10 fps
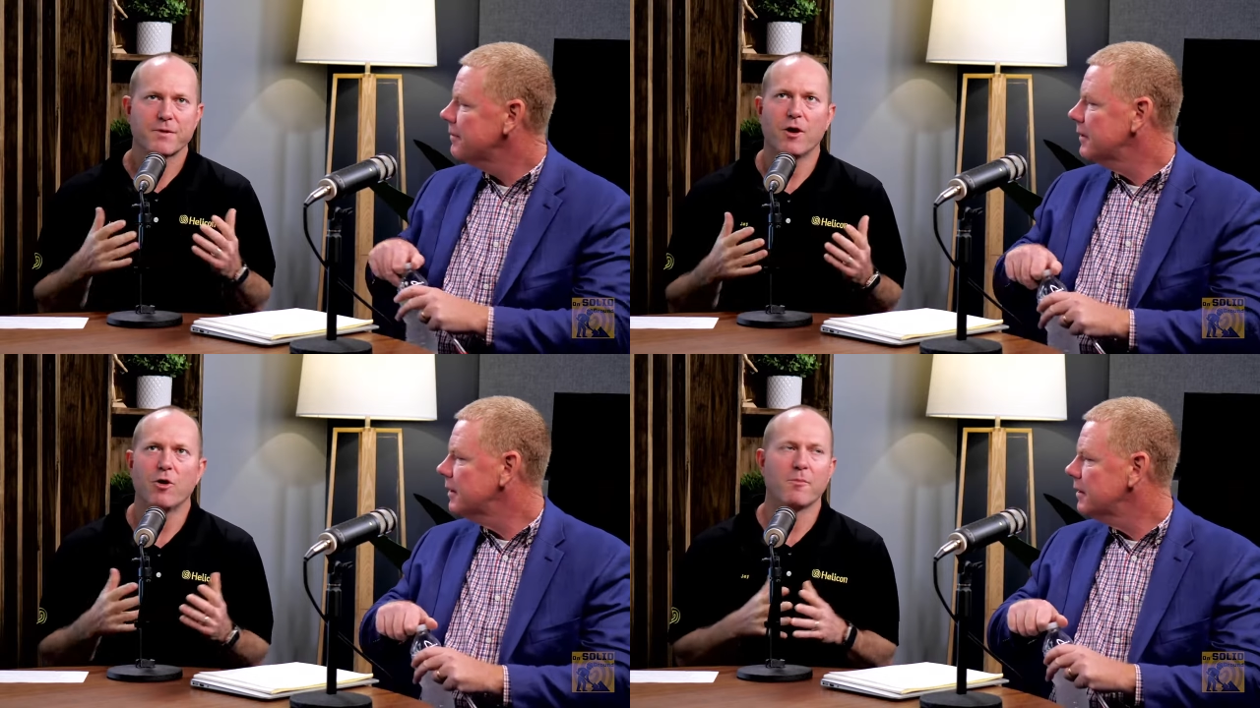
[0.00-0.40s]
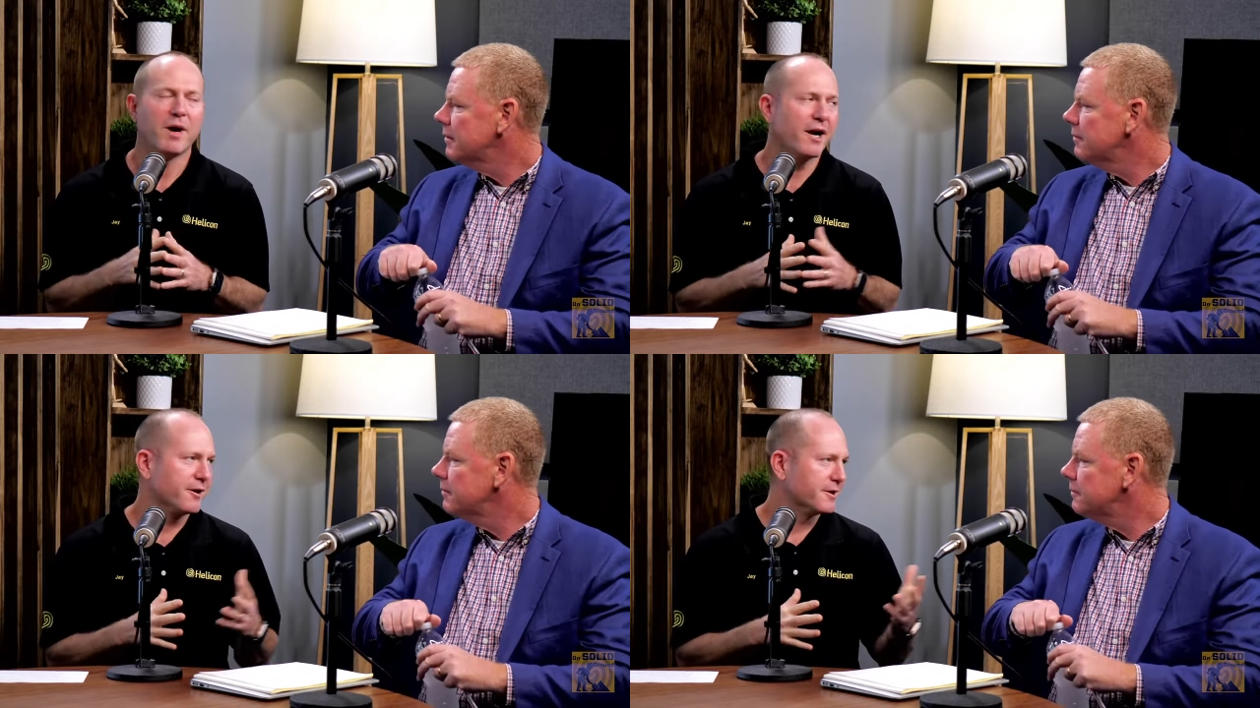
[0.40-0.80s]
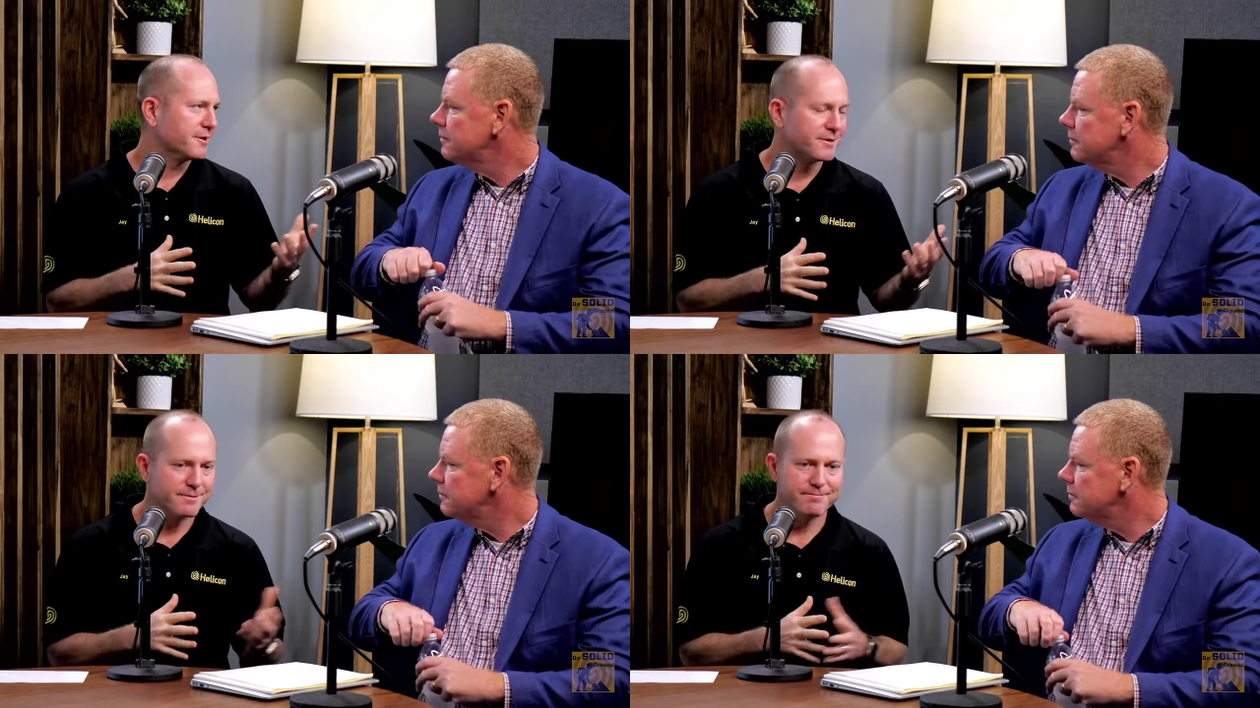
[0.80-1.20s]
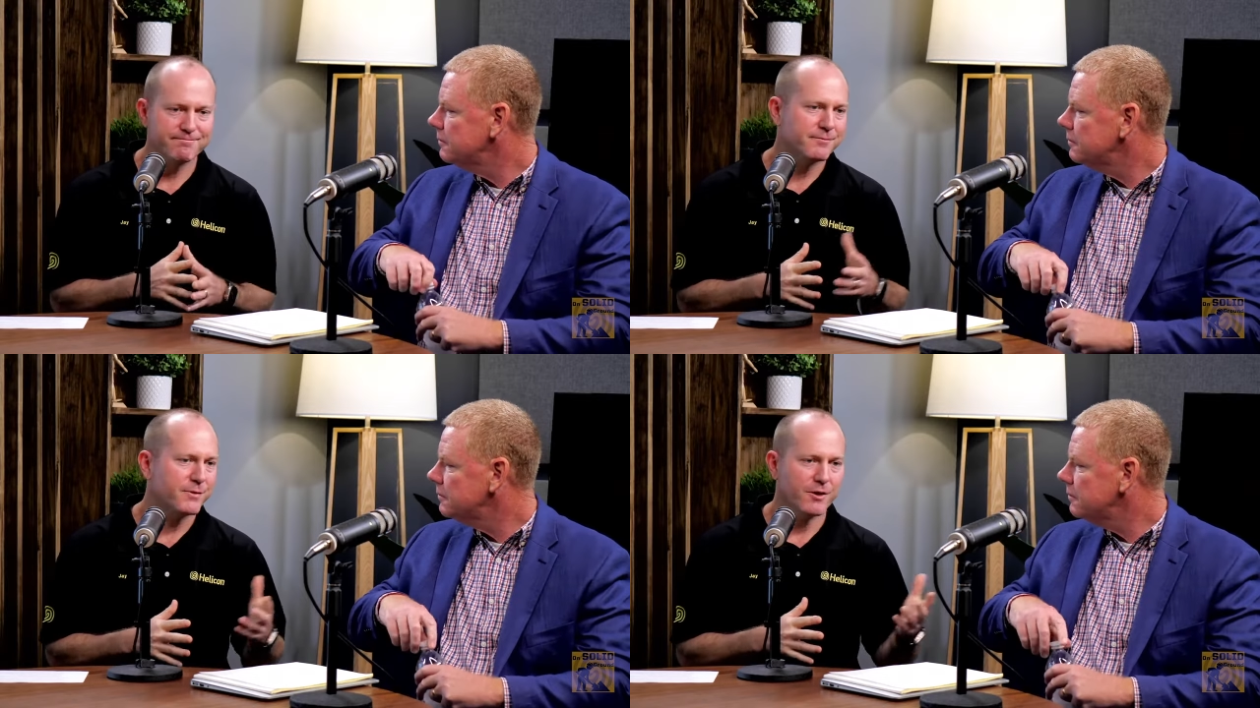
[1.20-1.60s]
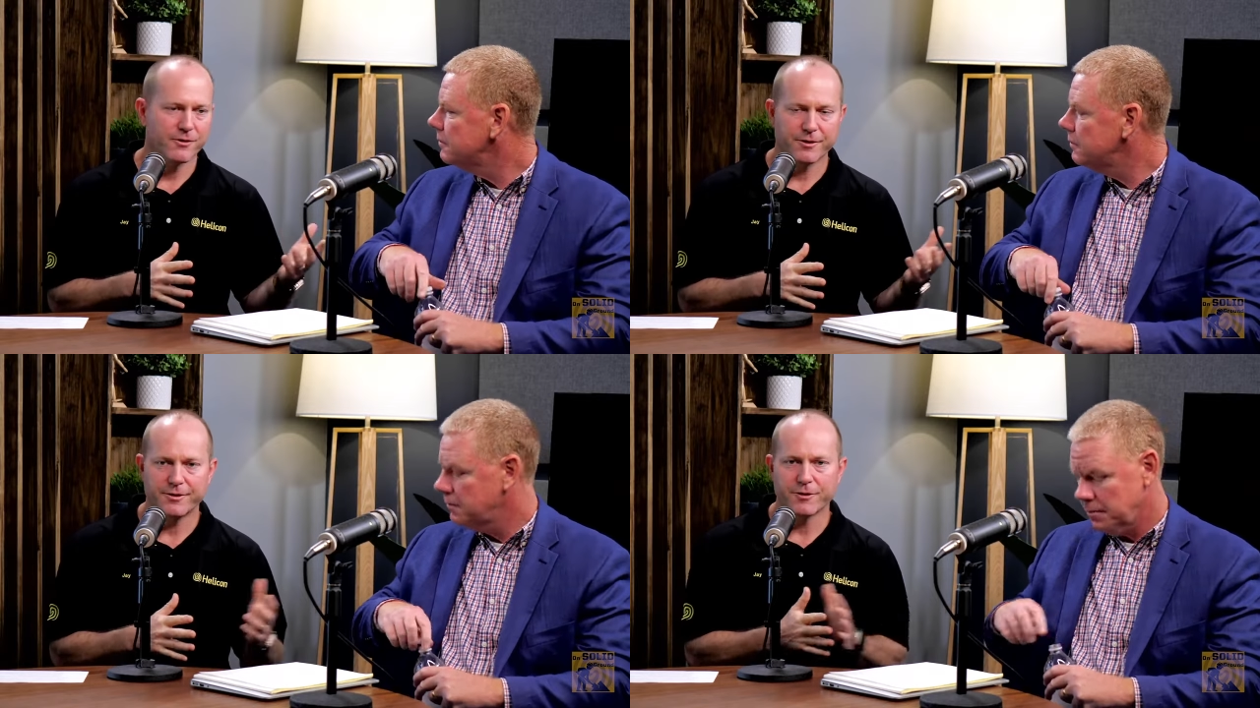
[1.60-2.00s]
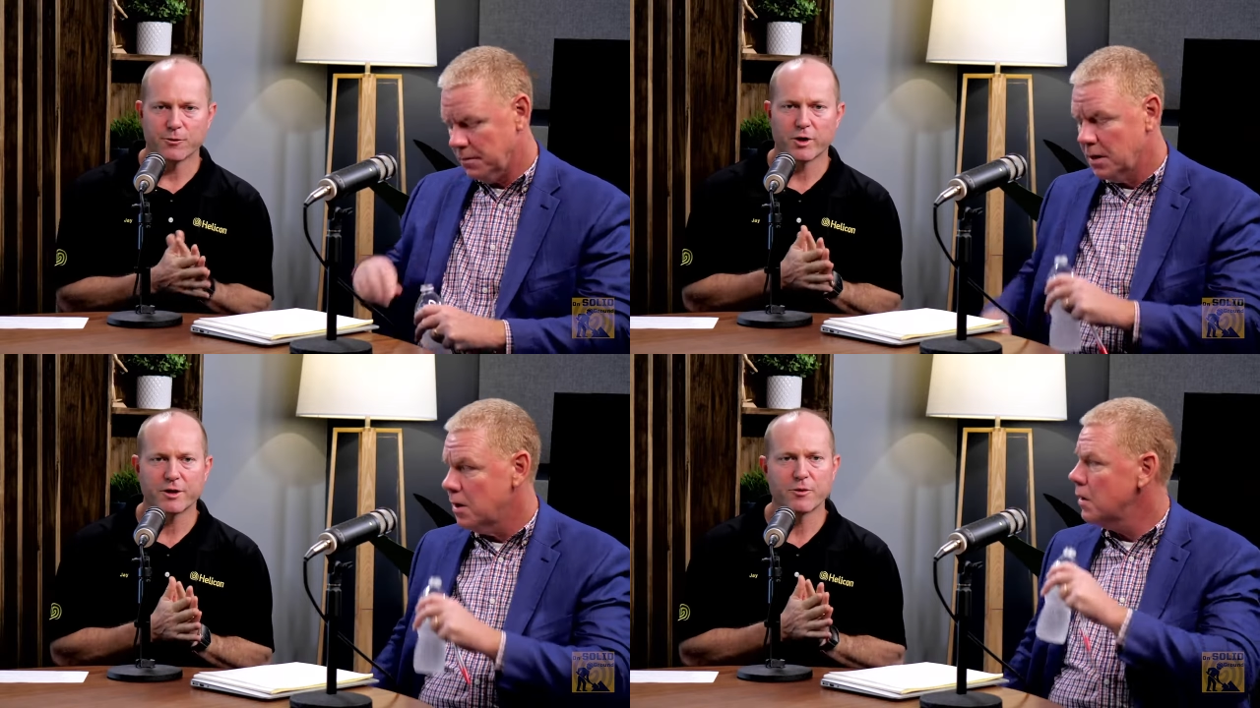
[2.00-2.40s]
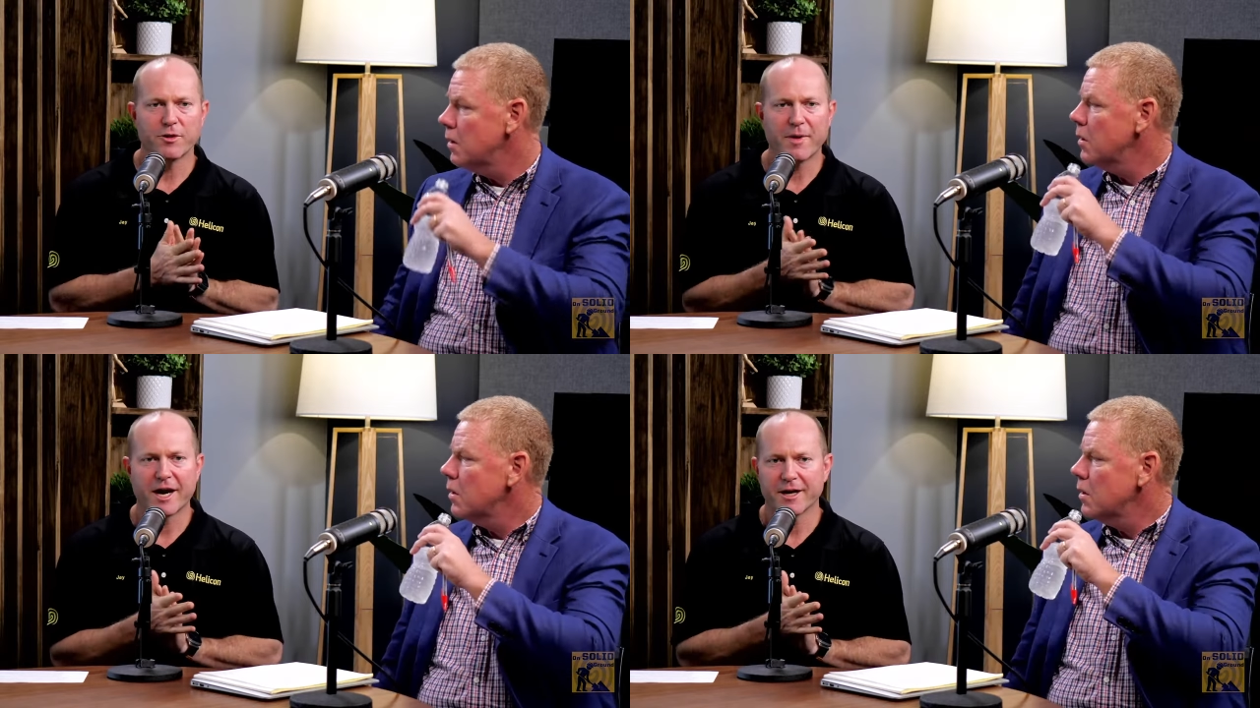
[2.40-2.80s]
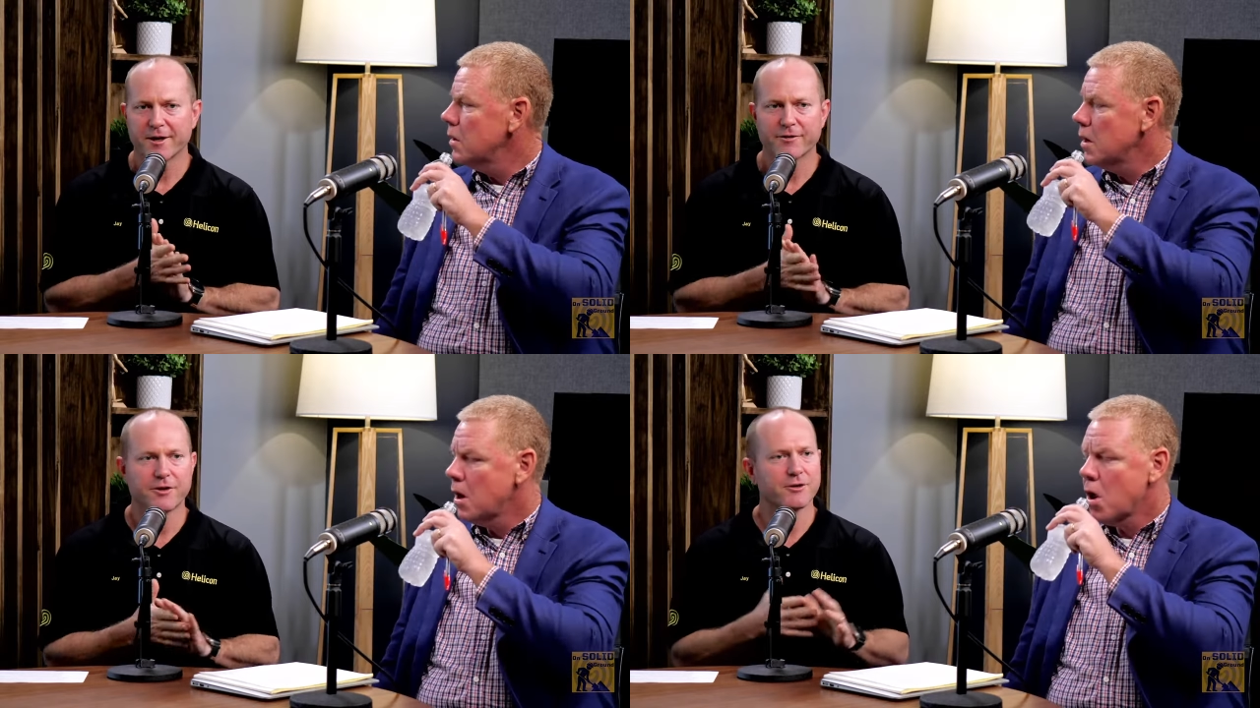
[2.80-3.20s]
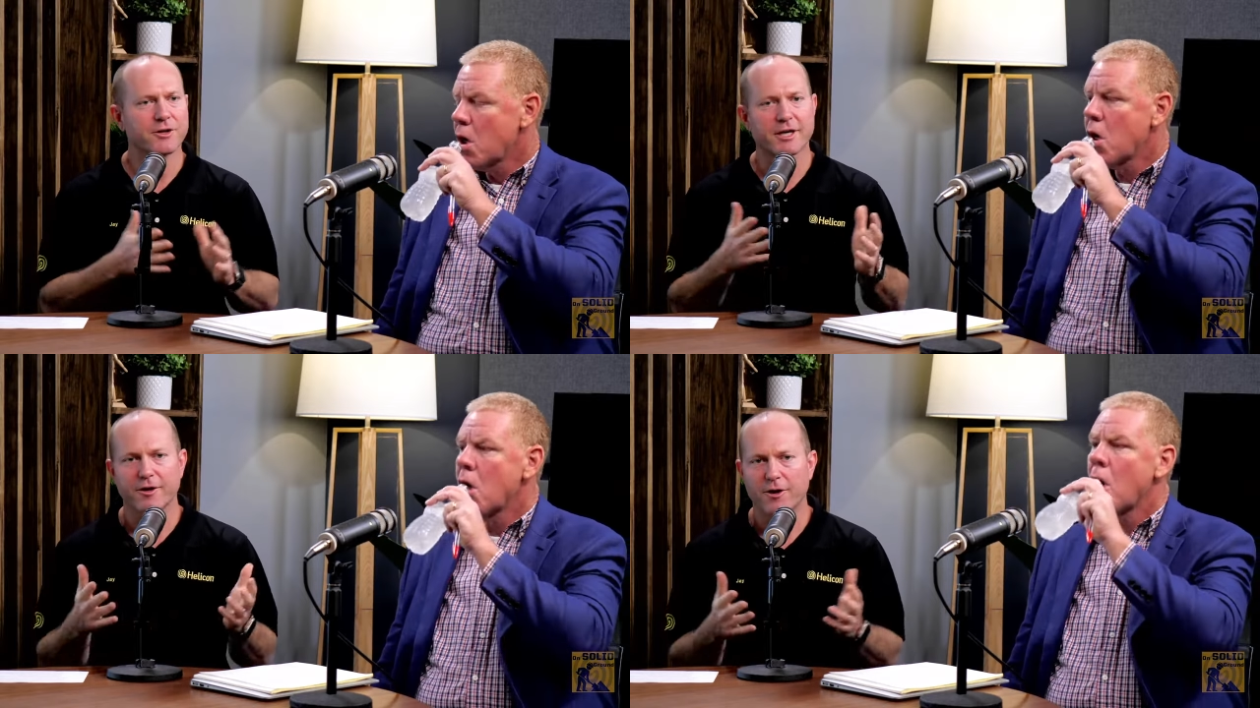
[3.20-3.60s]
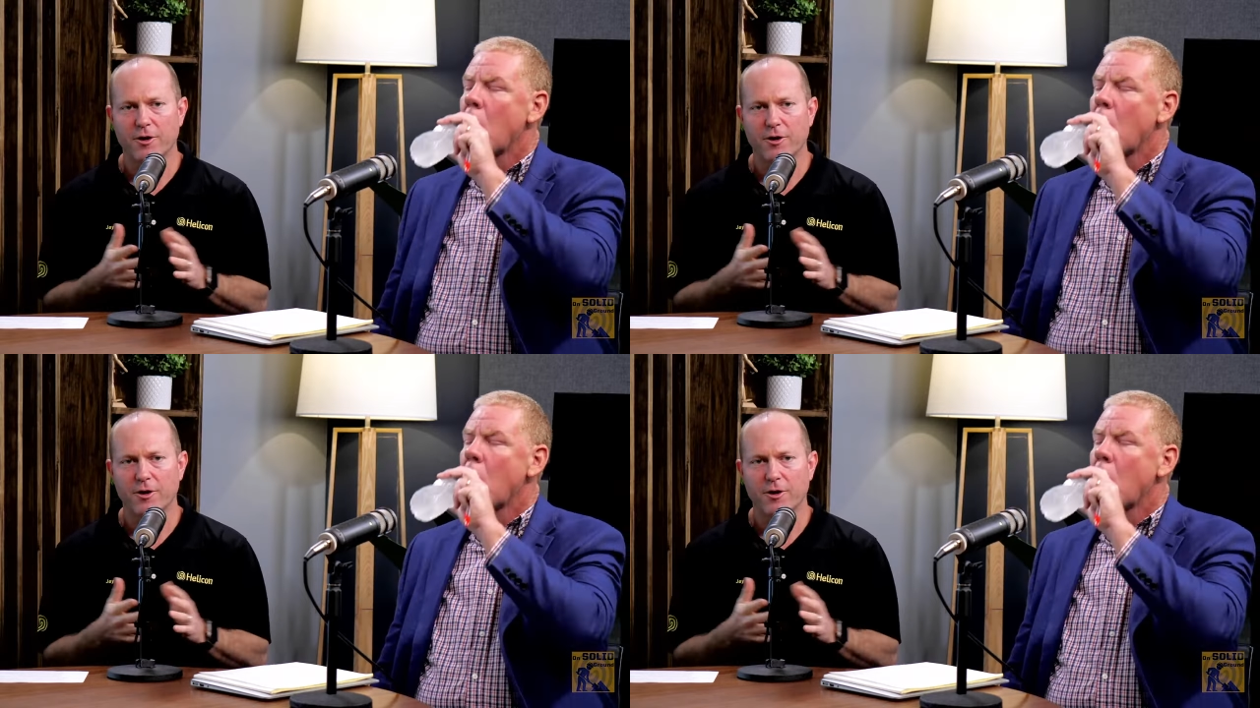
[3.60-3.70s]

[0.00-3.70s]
Speaker 1: a home buyer is, you know, you're working with a buyer, they're looking at a